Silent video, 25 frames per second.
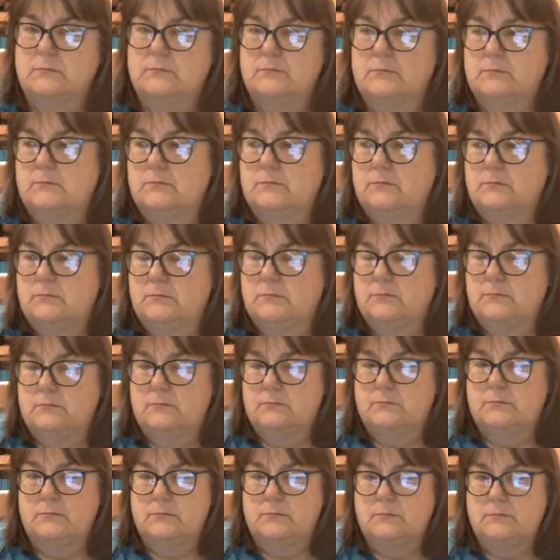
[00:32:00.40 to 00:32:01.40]

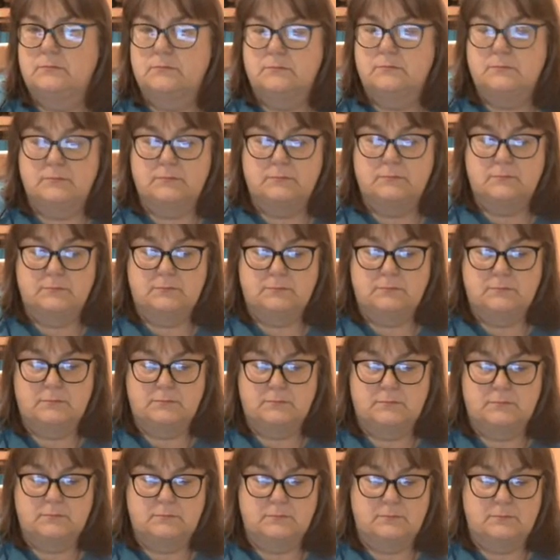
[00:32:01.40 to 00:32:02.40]

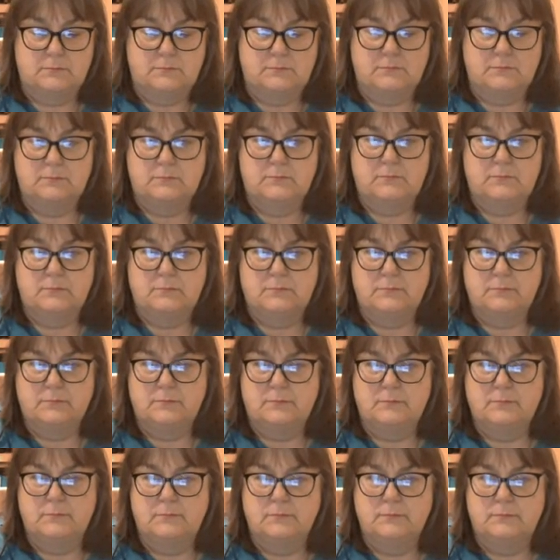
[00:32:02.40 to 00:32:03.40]

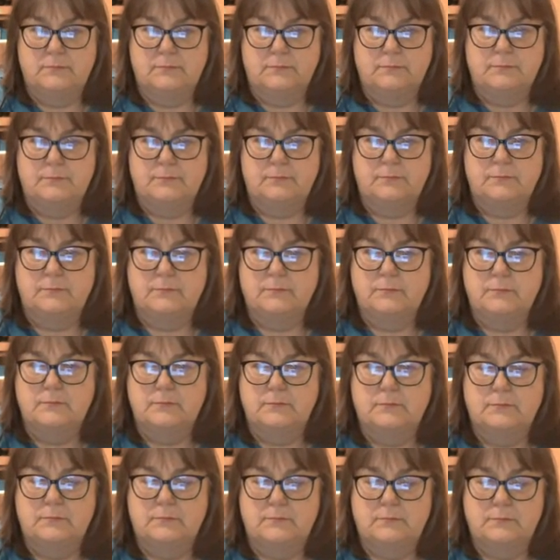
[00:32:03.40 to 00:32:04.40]

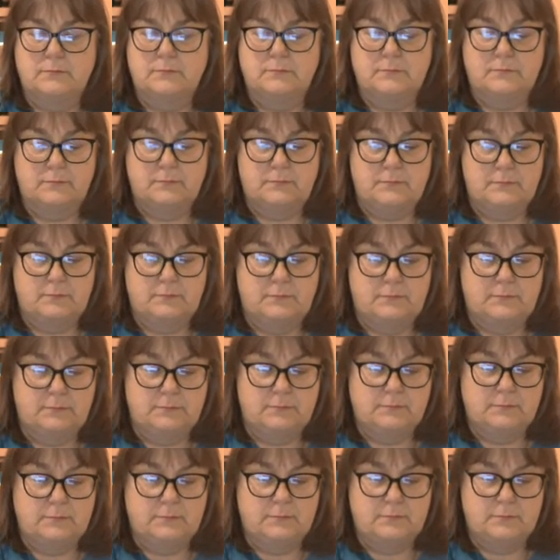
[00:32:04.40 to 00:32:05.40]

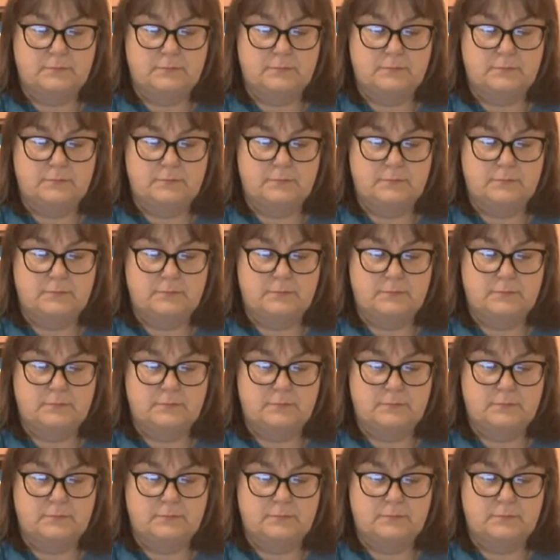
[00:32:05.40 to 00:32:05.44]
[no speech]